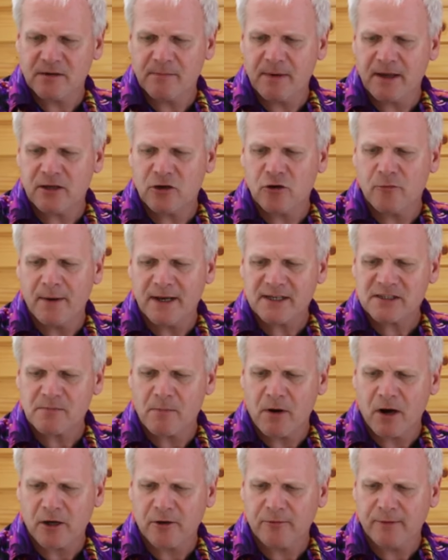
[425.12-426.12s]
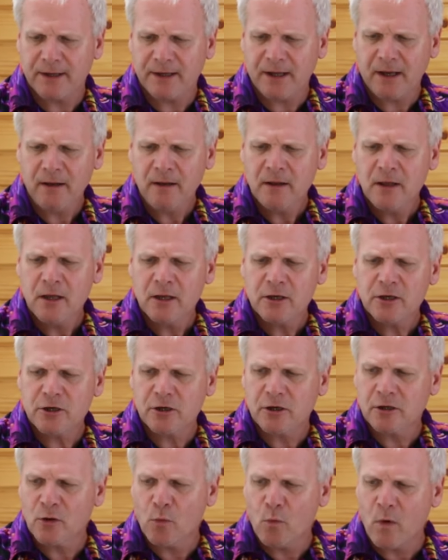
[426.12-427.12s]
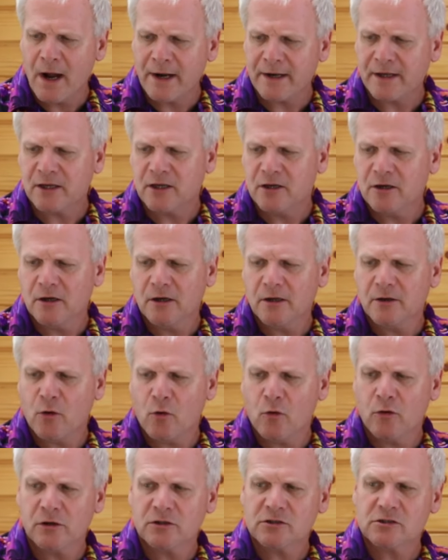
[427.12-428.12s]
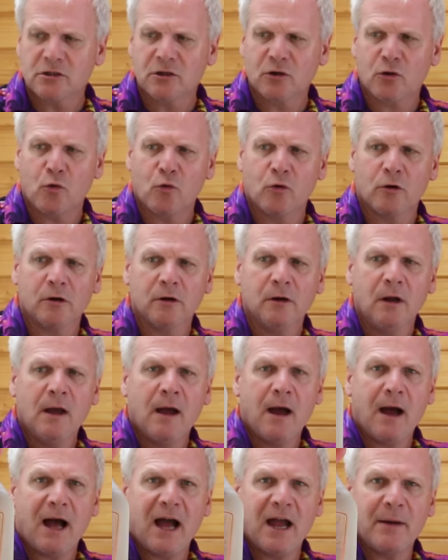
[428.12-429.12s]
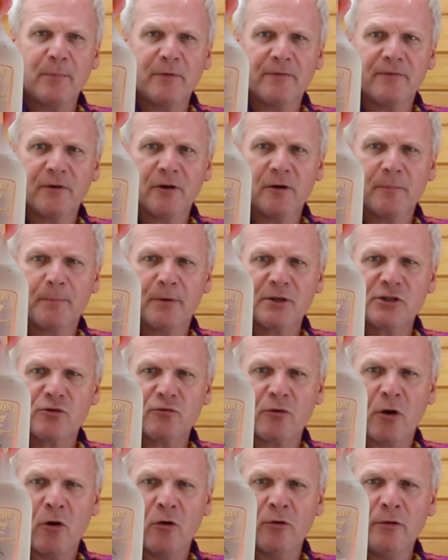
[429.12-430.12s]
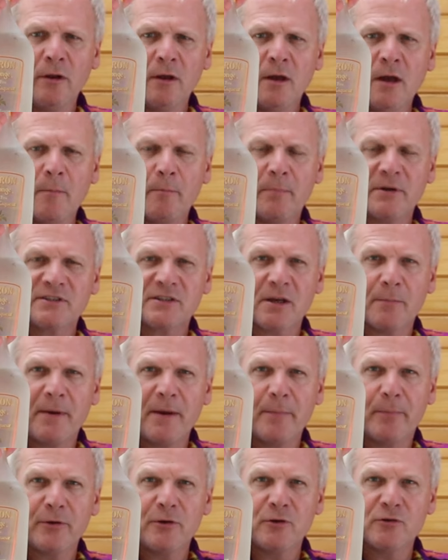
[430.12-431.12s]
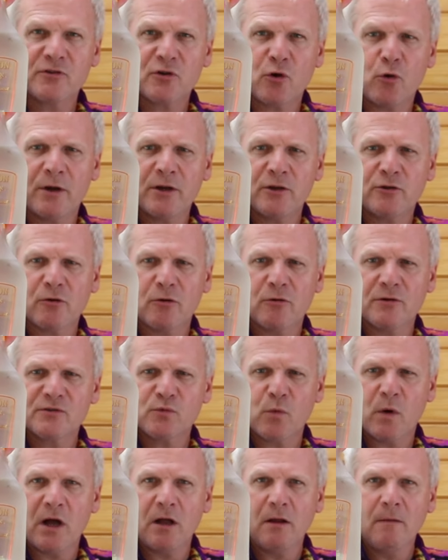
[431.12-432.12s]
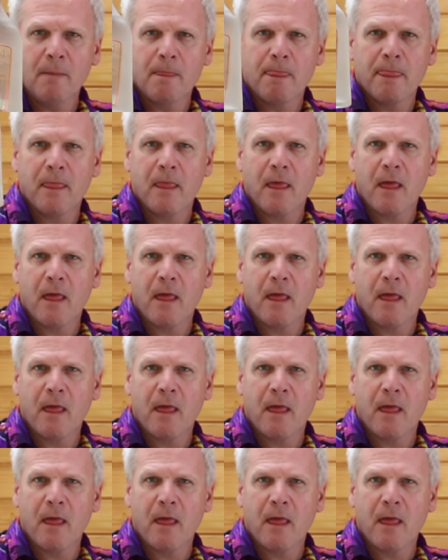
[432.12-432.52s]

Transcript: going to make your best margarita. You're going to want a good orange liqueur. I prefer Patron, but some people use Cointreau as well.